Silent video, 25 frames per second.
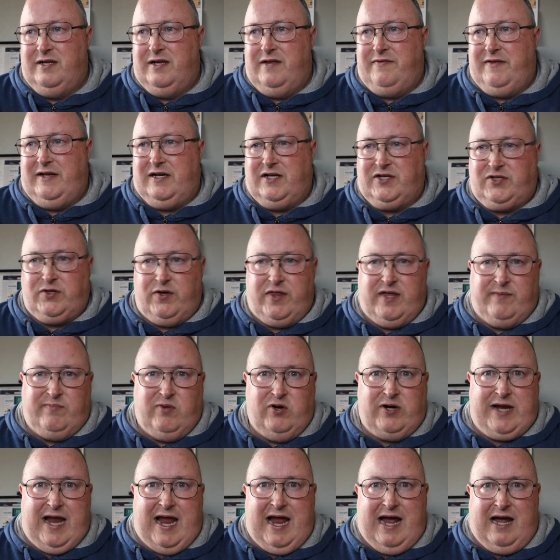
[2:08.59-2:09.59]
Then I saw the
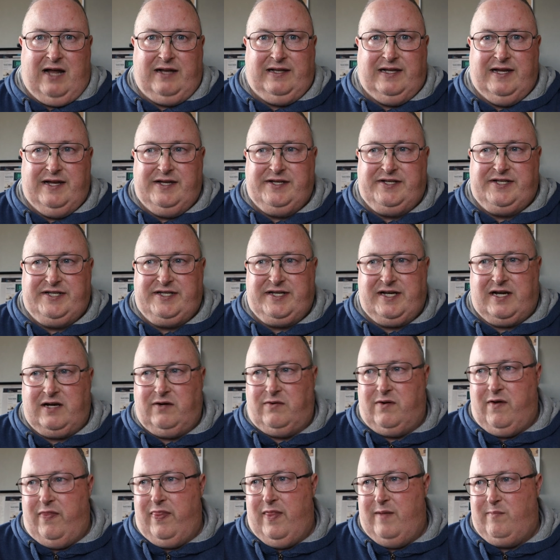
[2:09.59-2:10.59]
book outlet
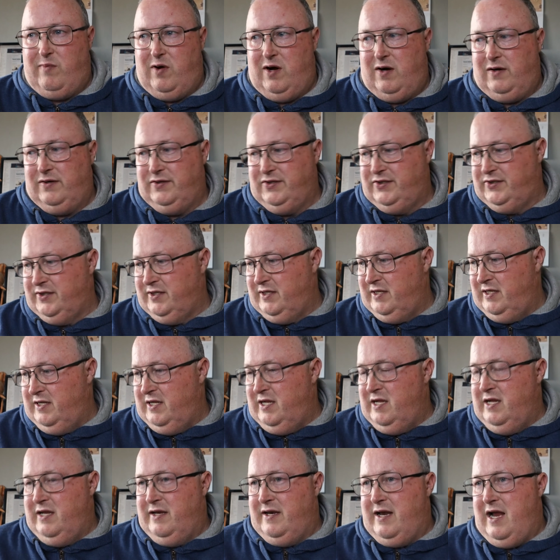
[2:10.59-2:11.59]
sticker on the box.
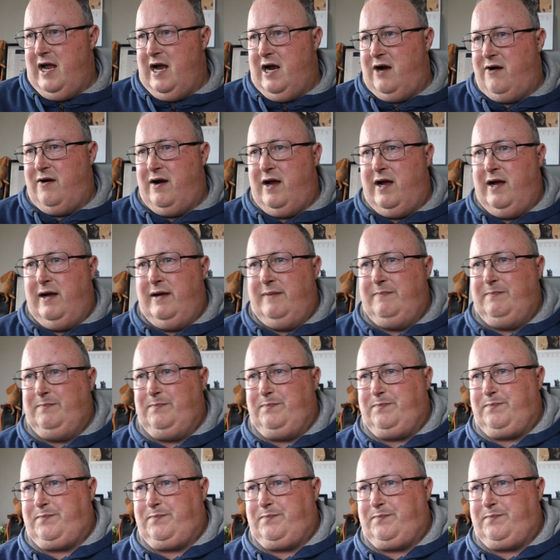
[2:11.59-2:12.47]
Now